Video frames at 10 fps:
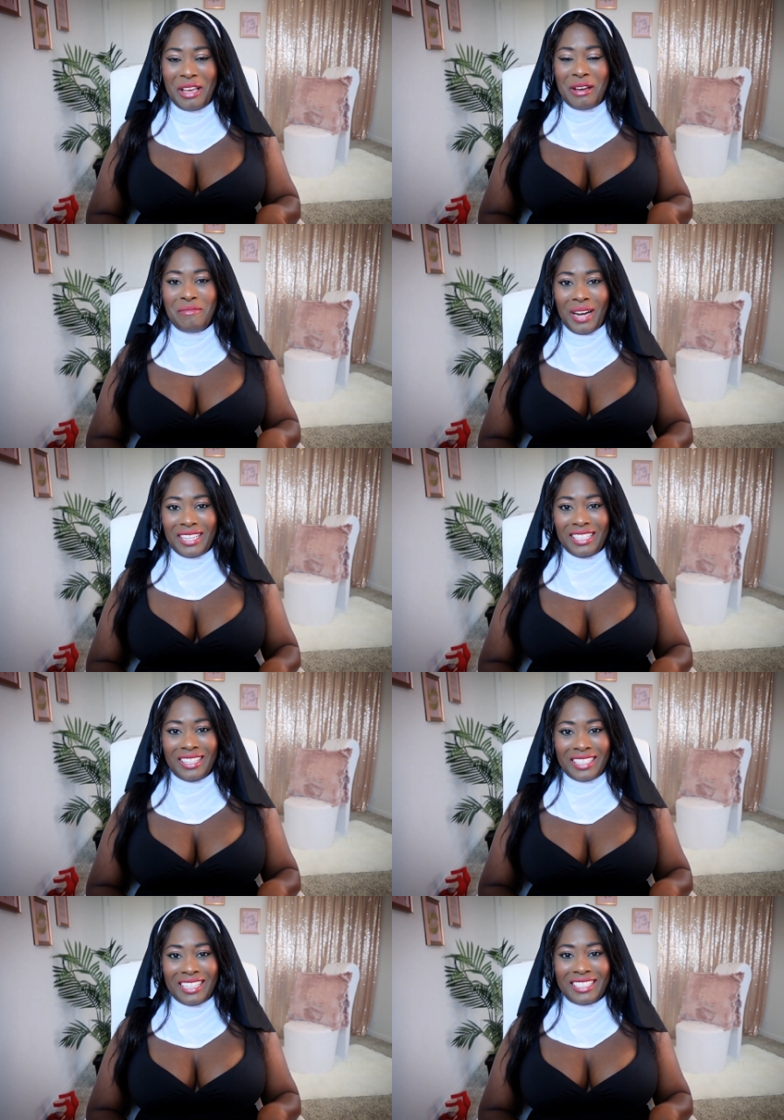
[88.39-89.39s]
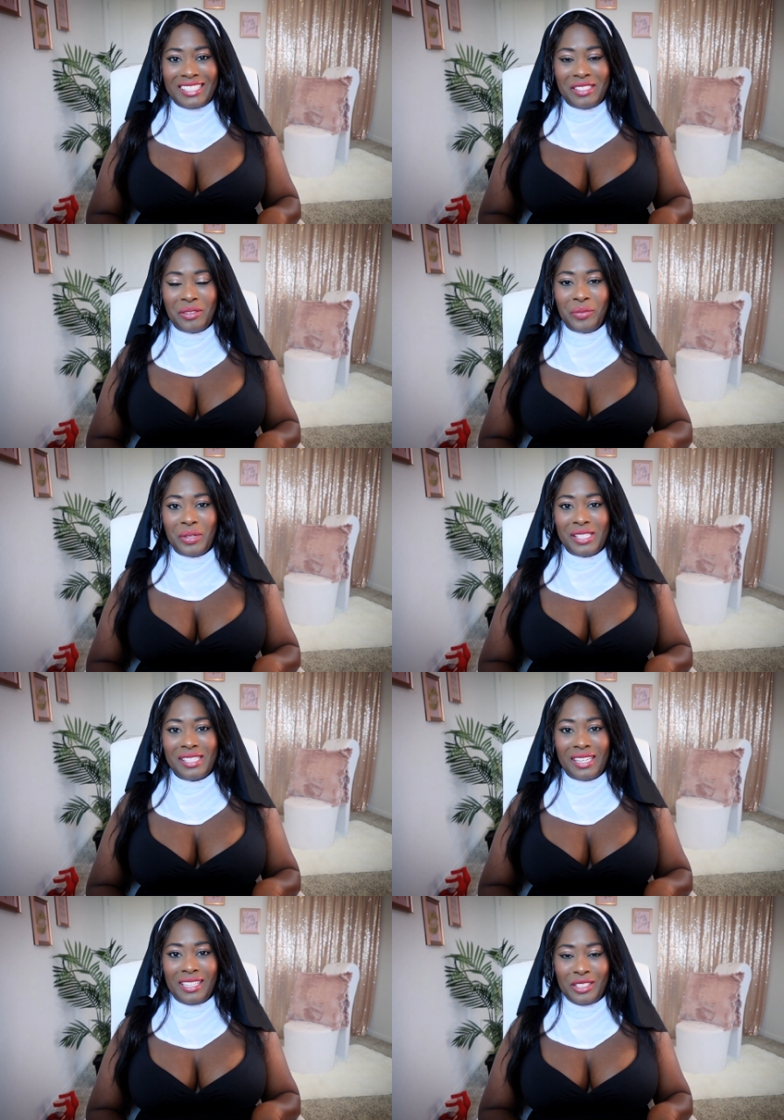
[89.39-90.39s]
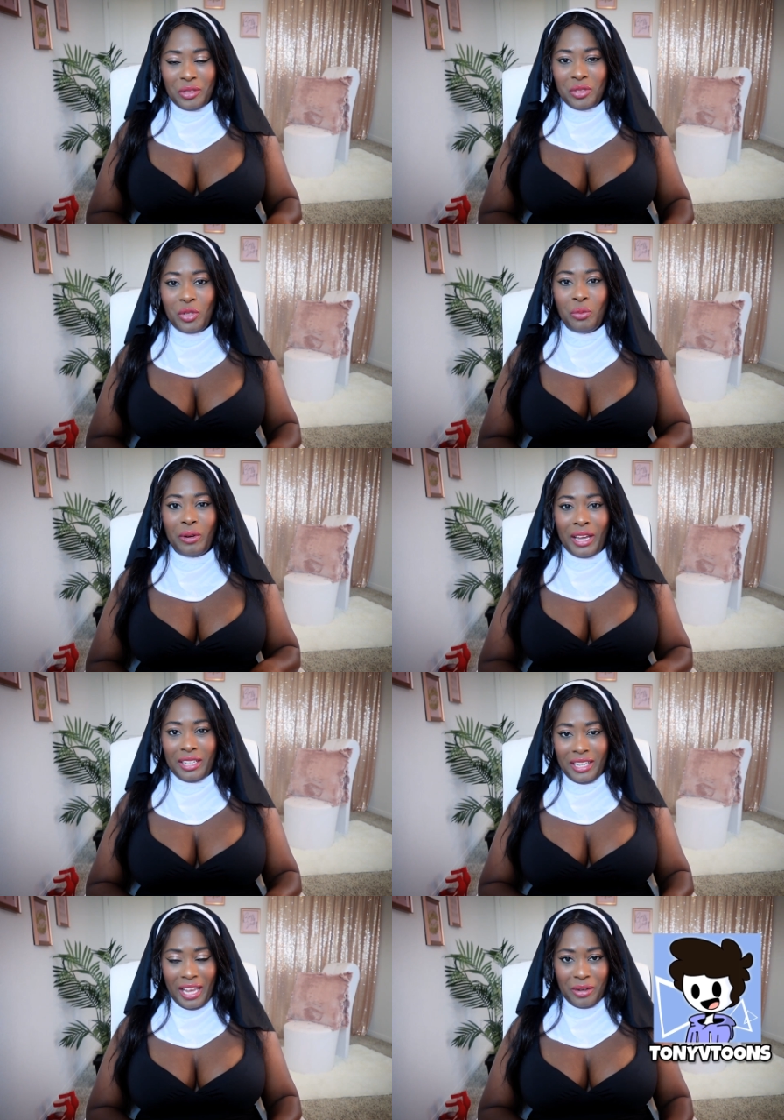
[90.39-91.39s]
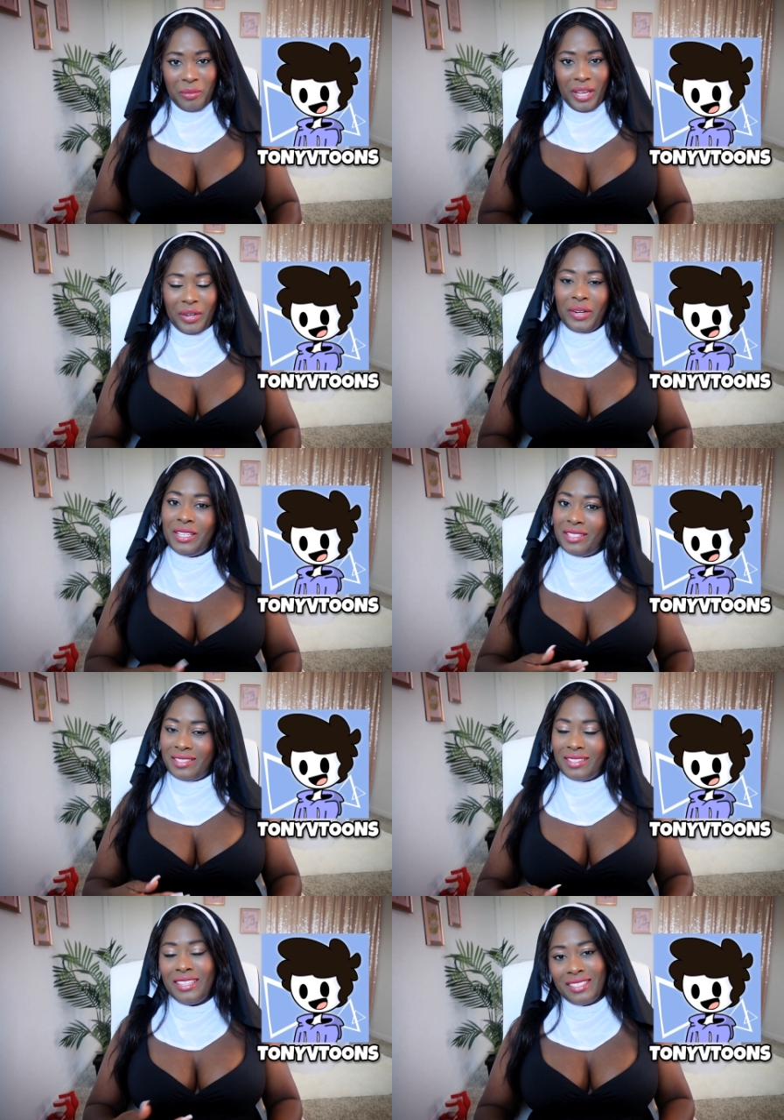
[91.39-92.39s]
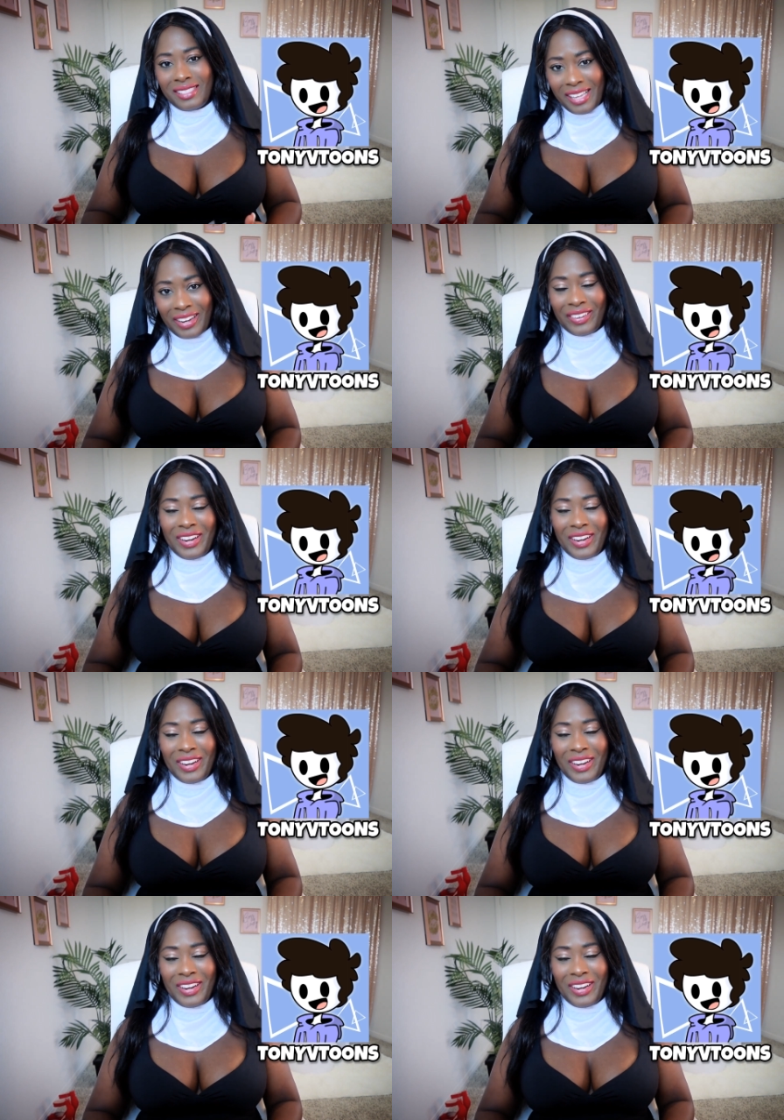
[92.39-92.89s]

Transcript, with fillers: My youngest was a YouTuber and an animator. He's, he's a singer